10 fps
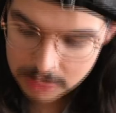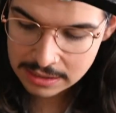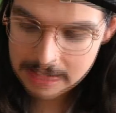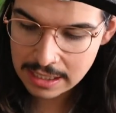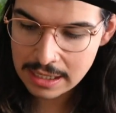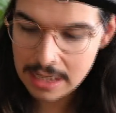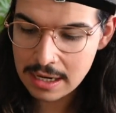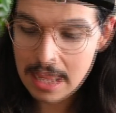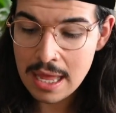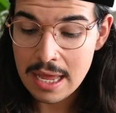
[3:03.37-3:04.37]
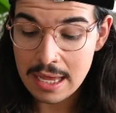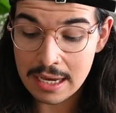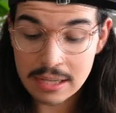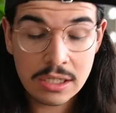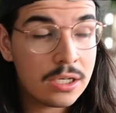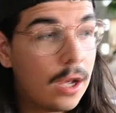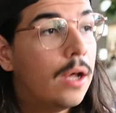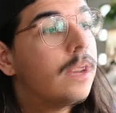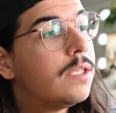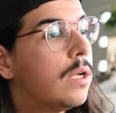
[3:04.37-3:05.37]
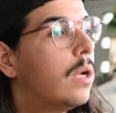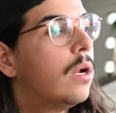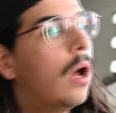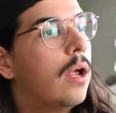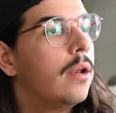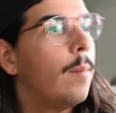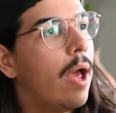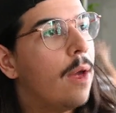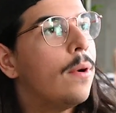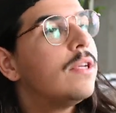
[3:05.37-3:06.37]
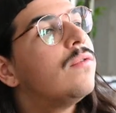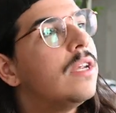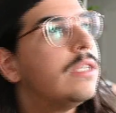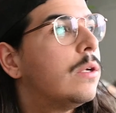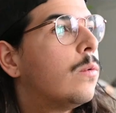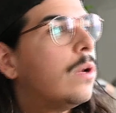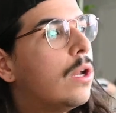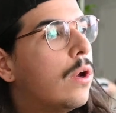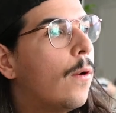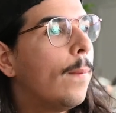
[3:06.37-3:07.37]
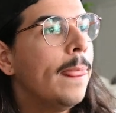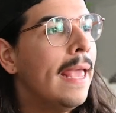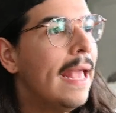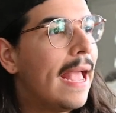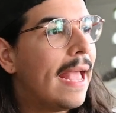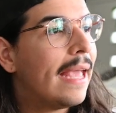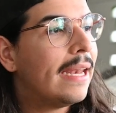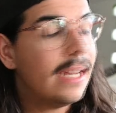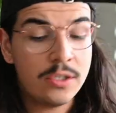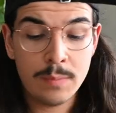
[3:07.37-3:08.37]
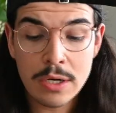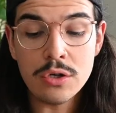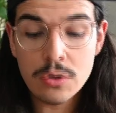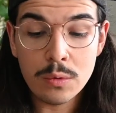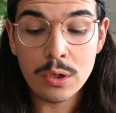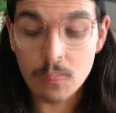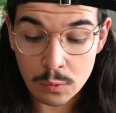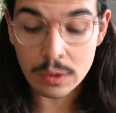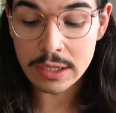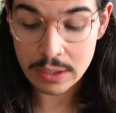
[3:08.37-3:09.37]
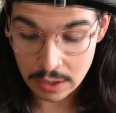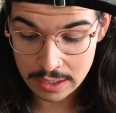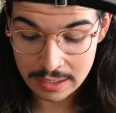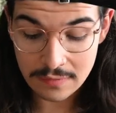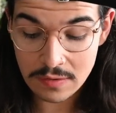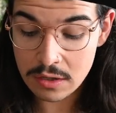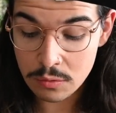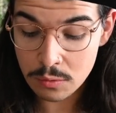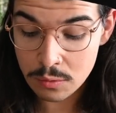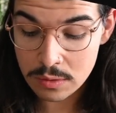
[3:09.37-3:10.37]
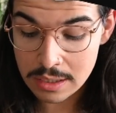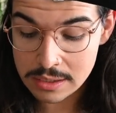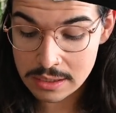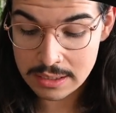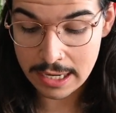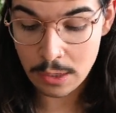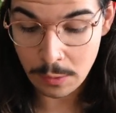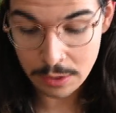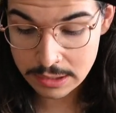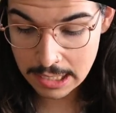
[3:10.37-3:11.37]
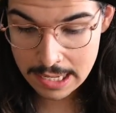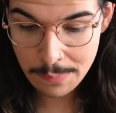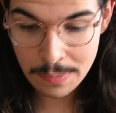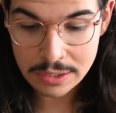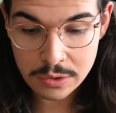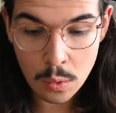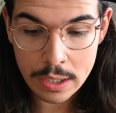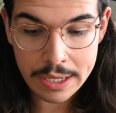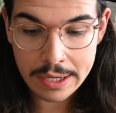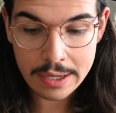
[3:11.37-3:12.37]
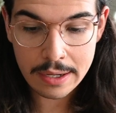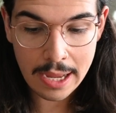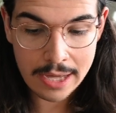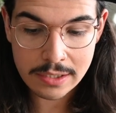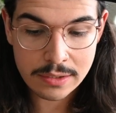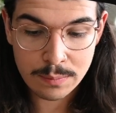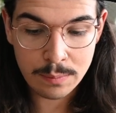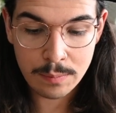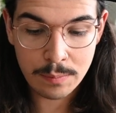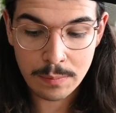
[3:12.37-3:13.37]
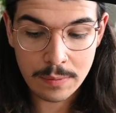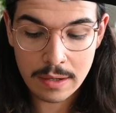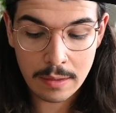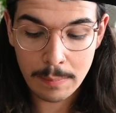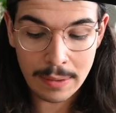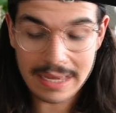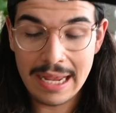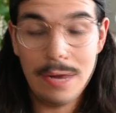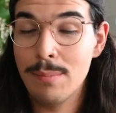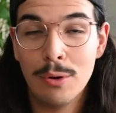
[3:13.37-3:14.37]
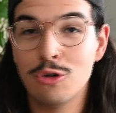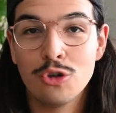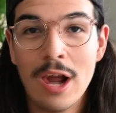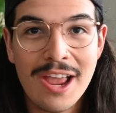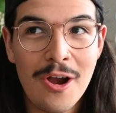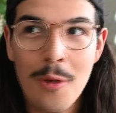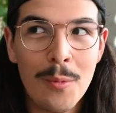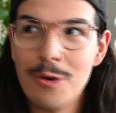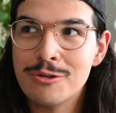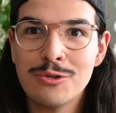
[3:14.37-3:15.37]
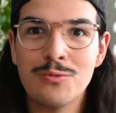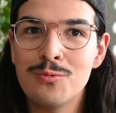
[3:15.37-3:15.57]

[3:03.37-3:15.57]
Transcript: is exciting. It gets a ton of sun on my west-facing window, and it's been doing really good. Even through this entire winter time, this Hoya has been getting bone dry almost